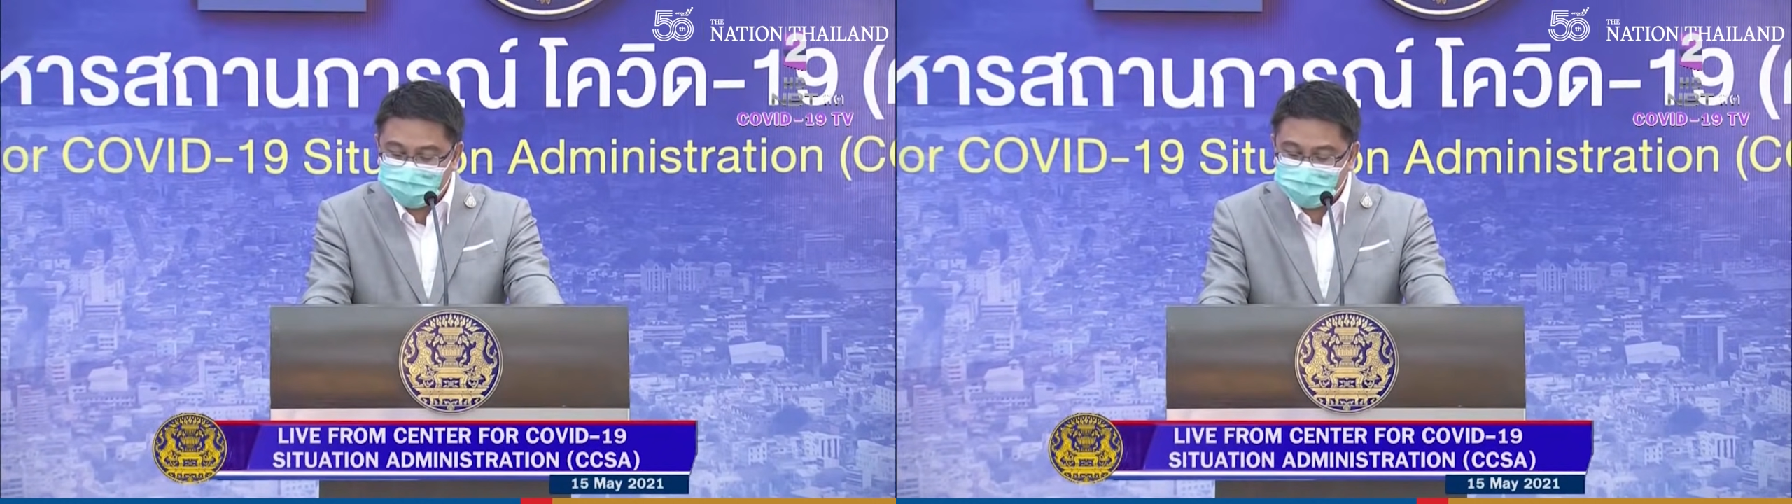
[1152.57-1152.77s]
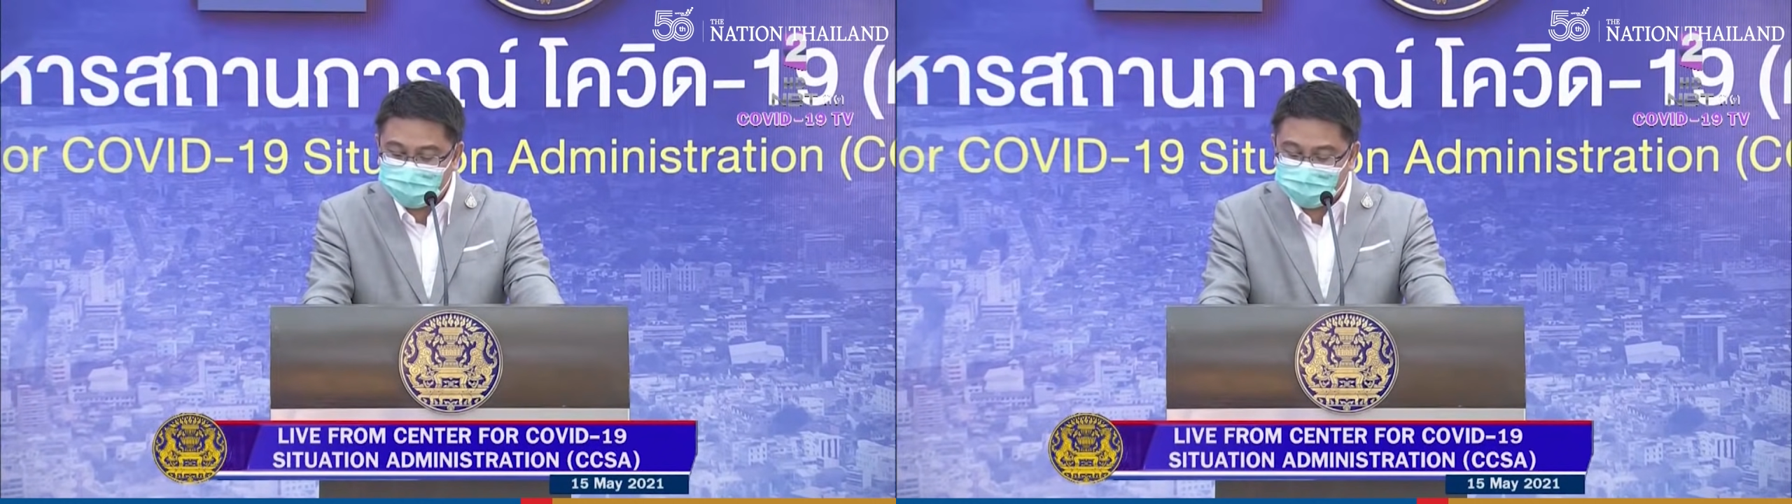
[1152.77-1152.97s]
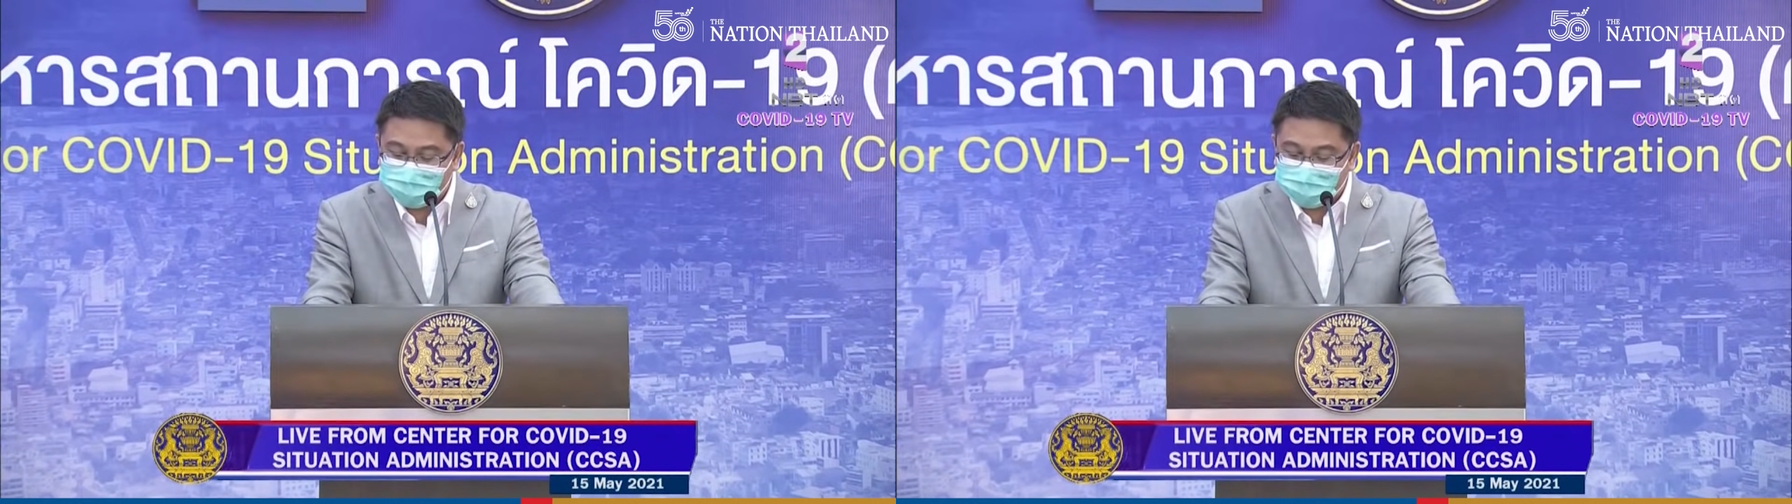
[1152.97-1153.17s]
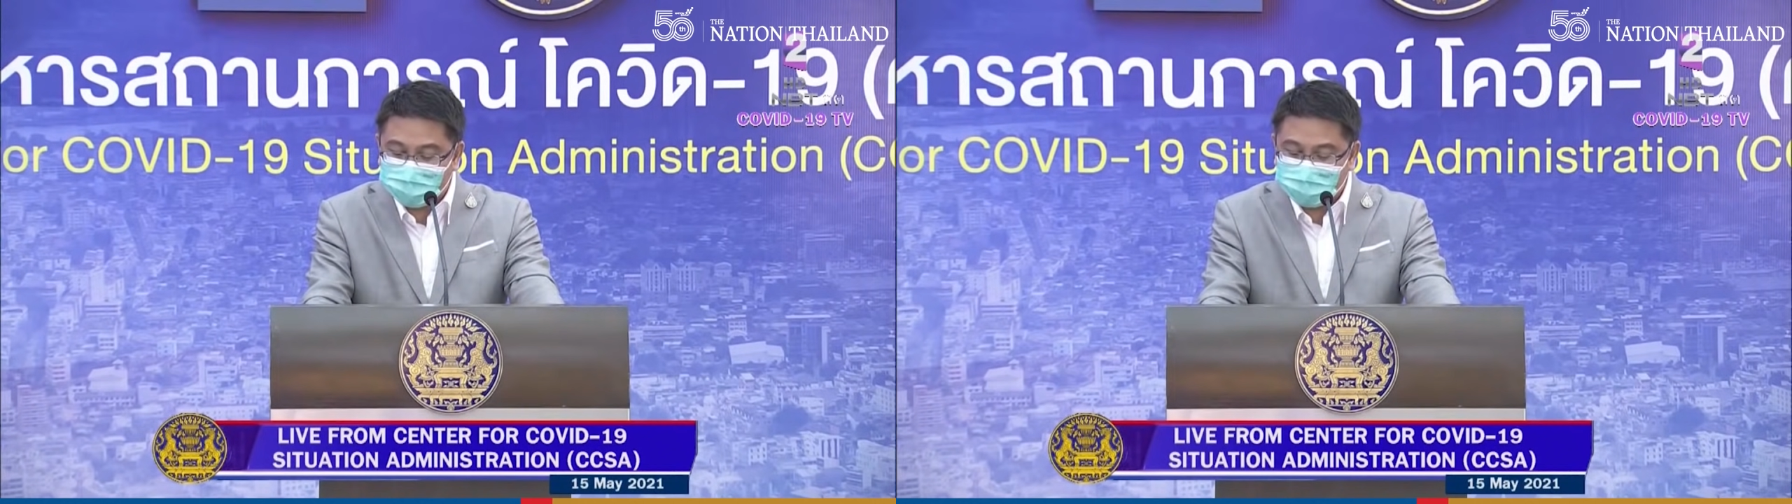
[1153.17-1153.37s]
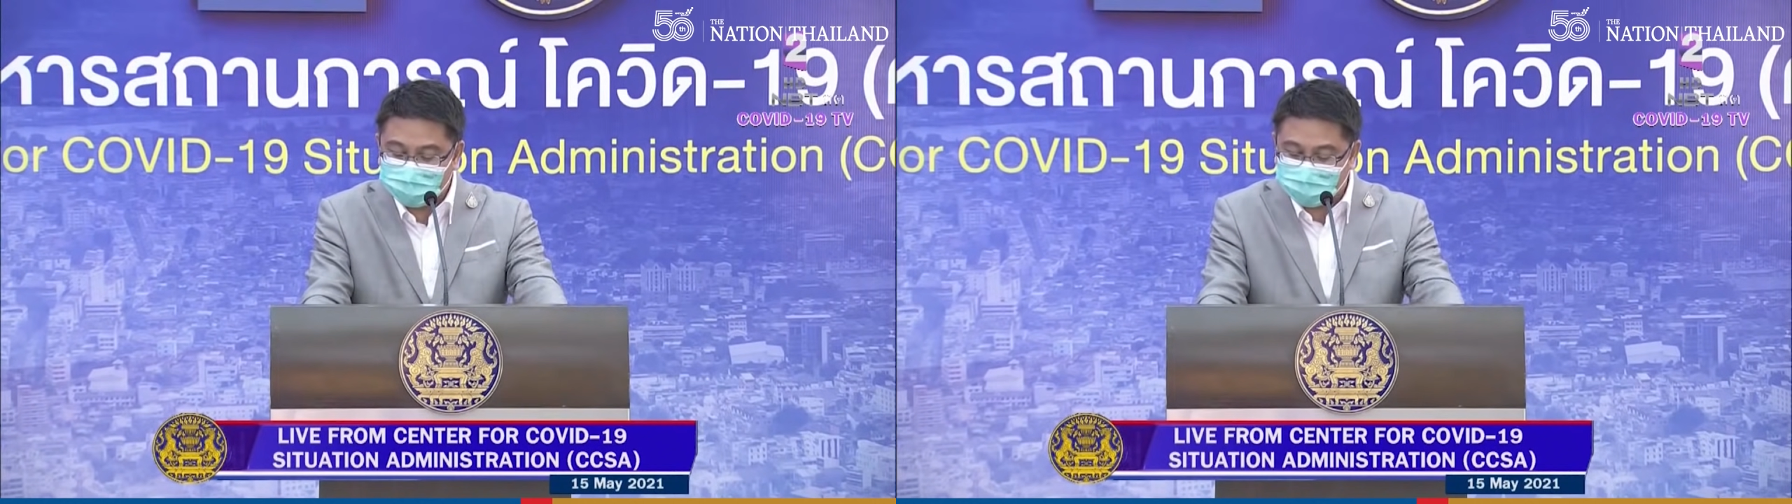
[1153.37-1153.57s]
for
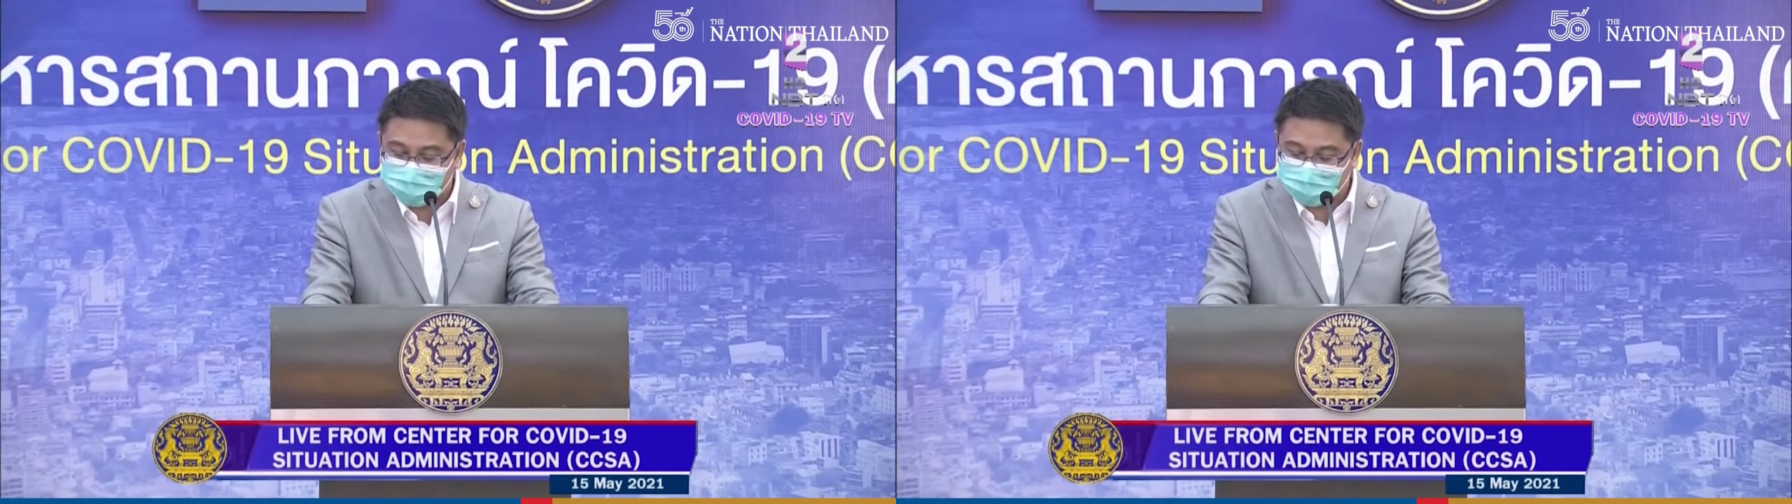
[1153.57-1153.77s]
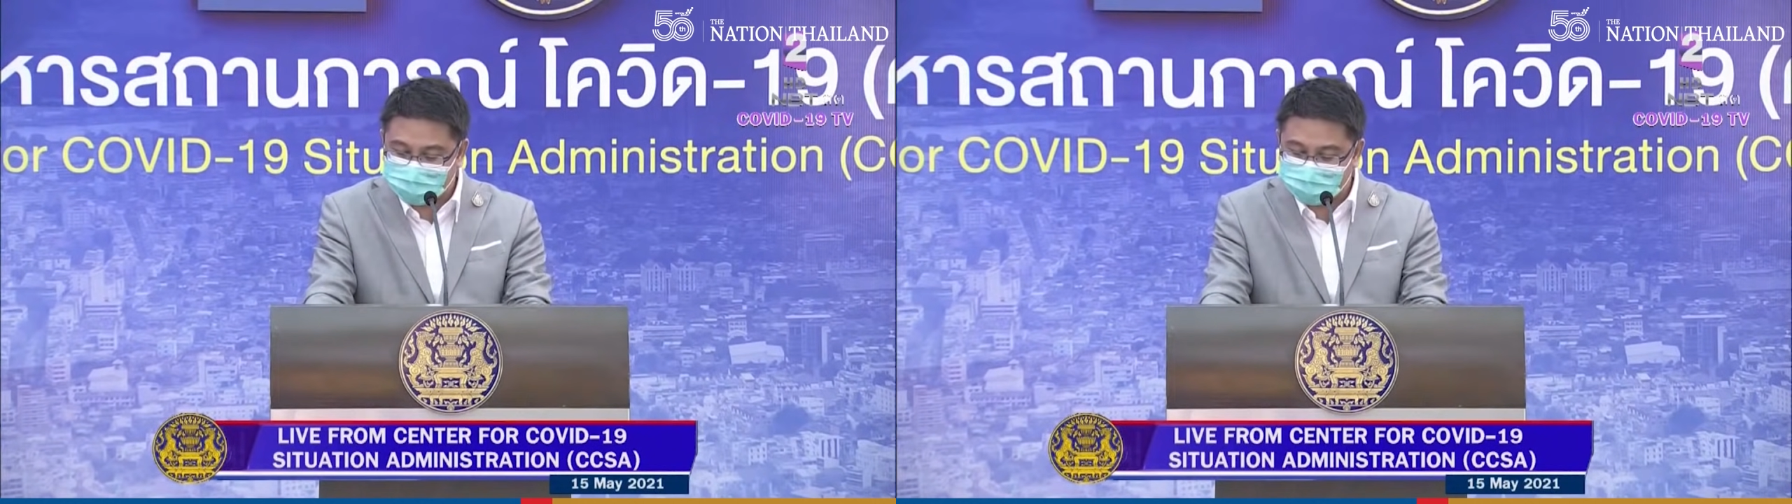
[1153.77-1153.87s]
foreign